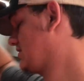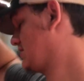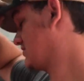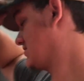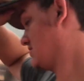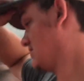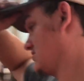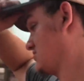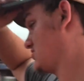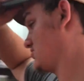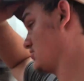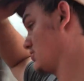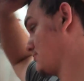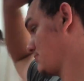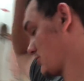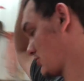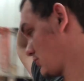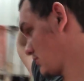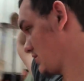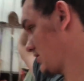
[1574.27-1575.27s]
it to us super
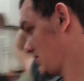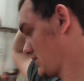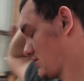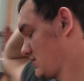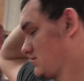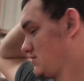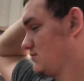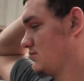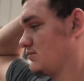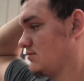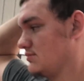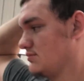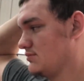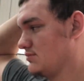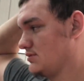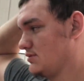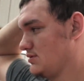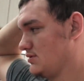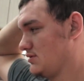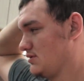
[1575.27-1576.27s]
quick.
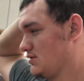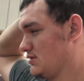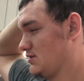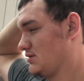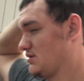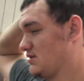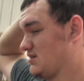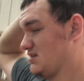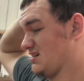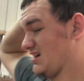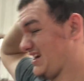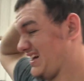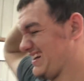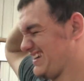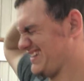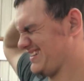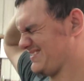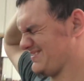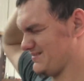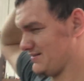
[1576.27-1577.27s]

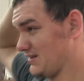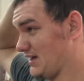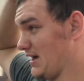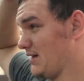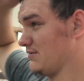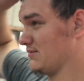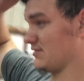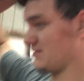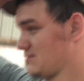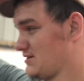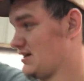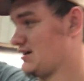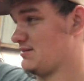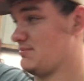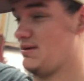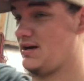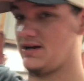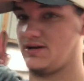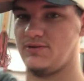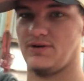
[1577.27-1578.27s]
And able to get it
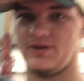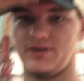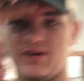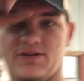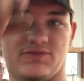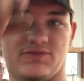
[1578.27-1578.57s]
back quick enough